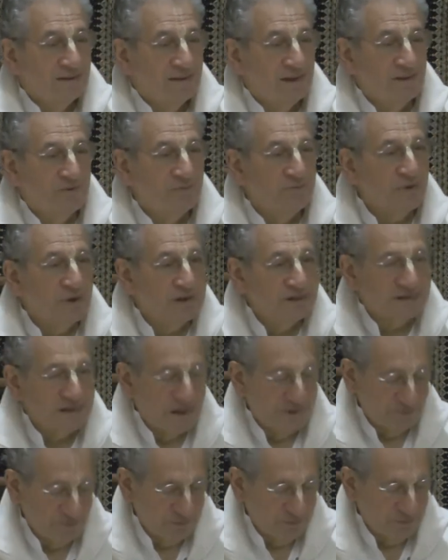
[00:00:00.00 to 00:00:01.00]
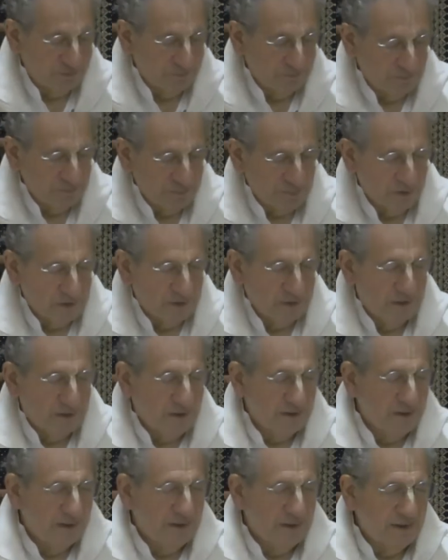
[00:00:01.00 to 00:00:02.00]
Like, for example,
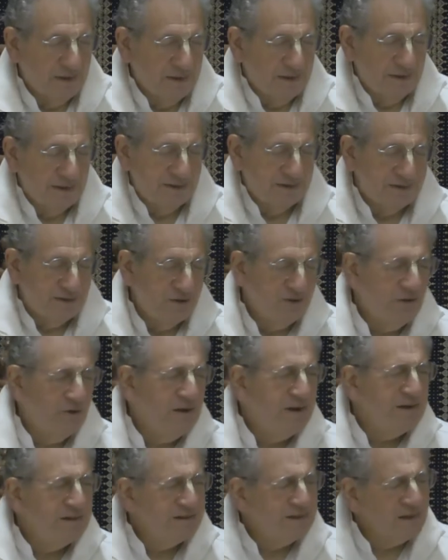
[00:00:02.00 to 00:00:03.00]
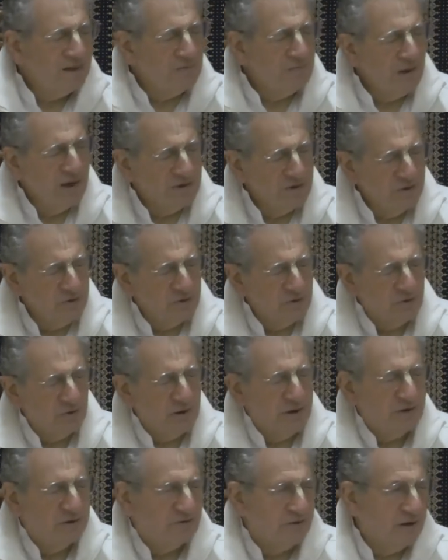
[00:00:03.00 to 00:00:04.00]
do you know anything about your
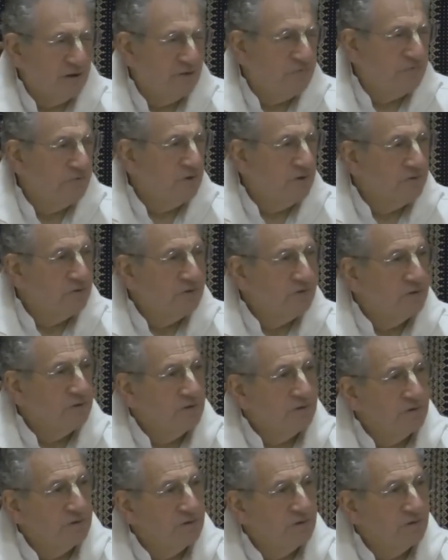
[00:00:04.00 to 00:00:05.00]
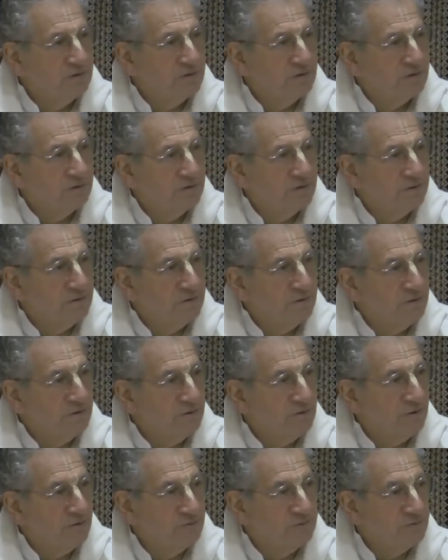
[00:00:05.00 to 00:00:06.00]
great grandfather?
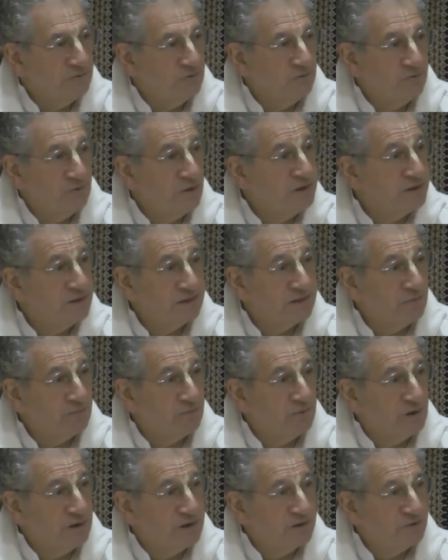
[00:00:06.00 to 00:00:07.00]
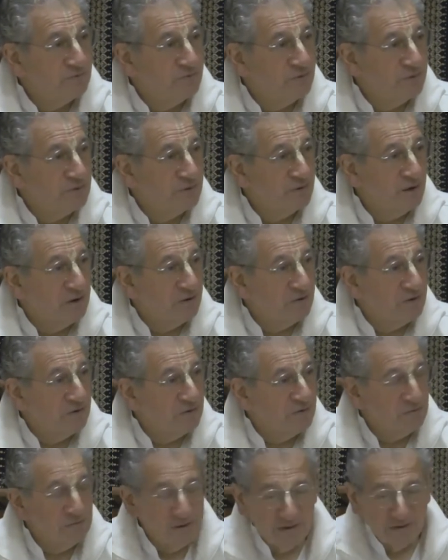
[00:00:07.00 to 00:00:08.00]
No. Do you feel any separation from your great
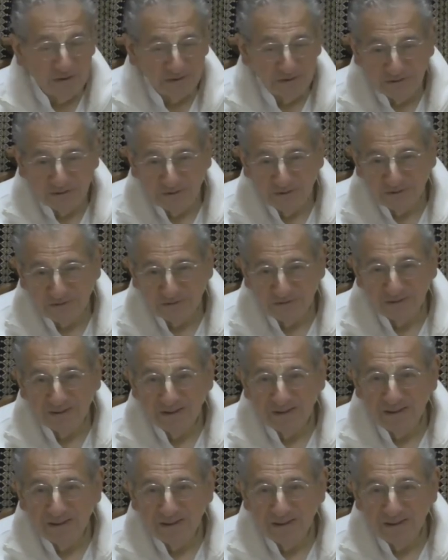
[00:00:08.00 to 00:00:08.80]
grandfather? No, you don't.